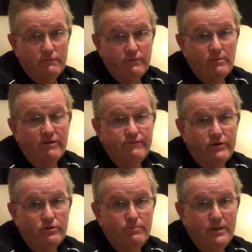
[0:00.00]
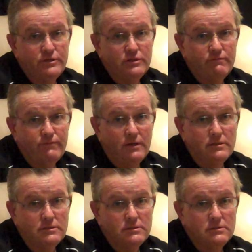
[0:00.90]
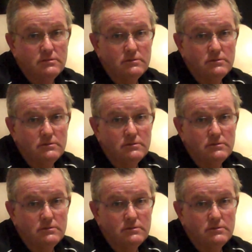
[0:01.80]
from our federal pension funds